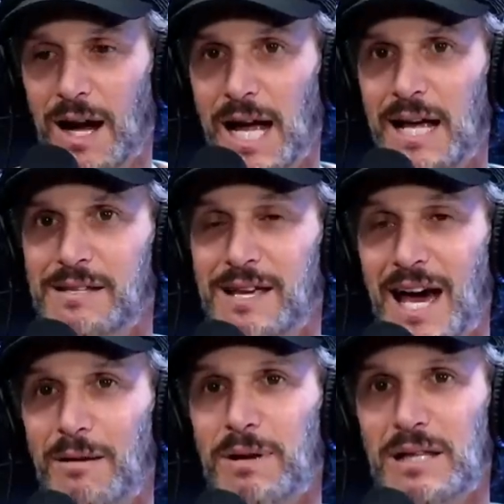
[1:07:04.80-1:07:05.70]
It's got
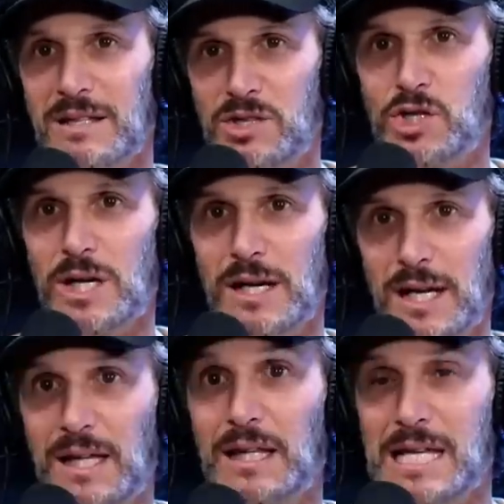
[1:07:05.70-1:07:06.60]
to be legit
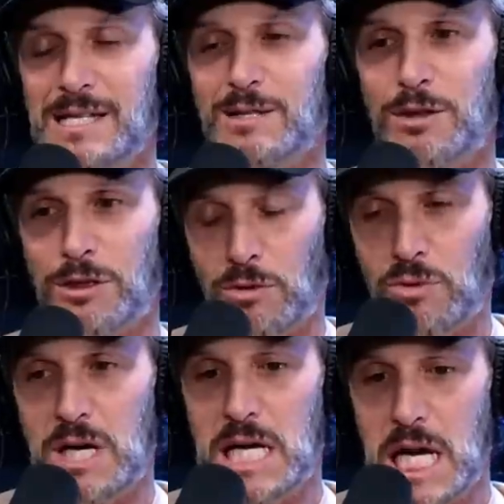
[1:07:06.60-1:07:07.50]
at least
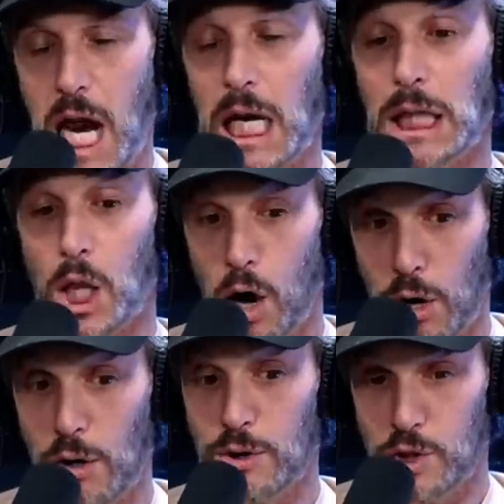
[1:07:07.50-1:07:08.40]
3
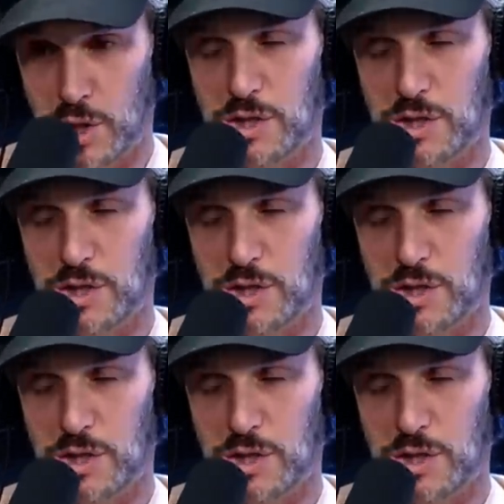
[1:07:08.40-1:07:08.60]
large